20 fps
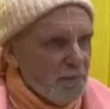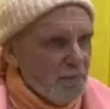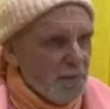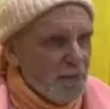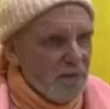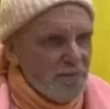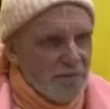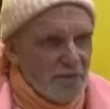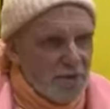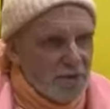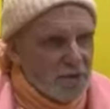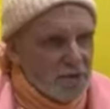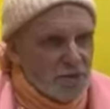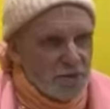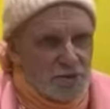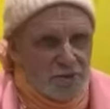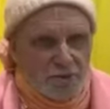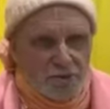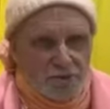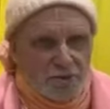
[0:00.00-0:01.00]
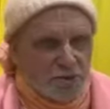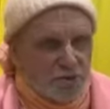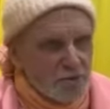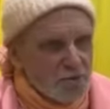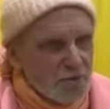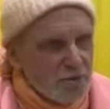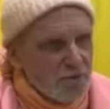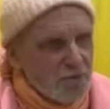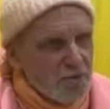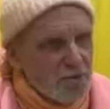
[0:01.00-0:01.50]
Am I a Vaishya or a
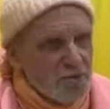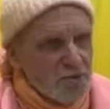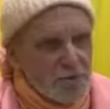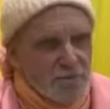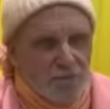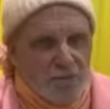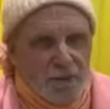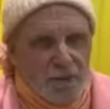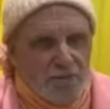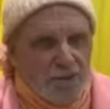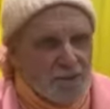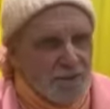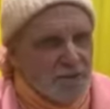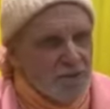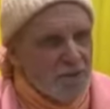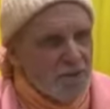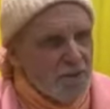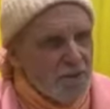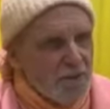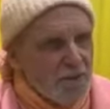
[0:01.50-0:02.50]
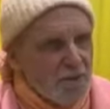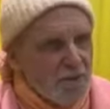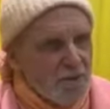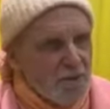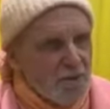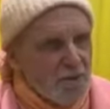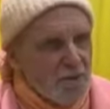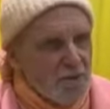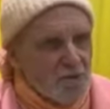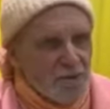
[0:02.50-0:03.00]
Shudra or a Brahmana
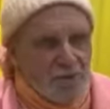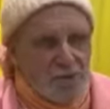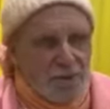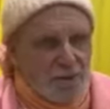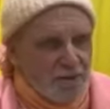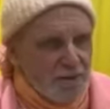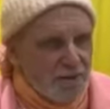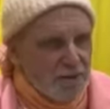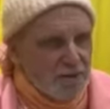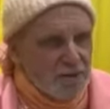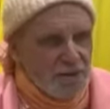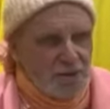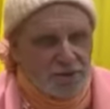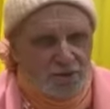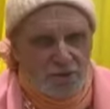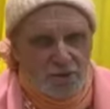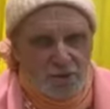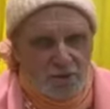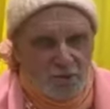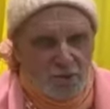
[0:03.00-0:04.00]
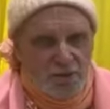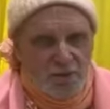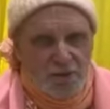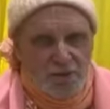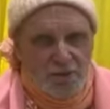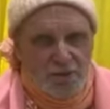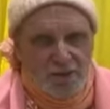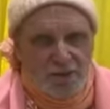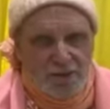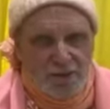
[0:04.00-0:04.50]
or a Kshatriya? What
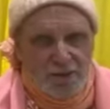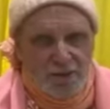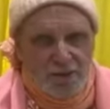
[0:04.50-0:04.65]
am I?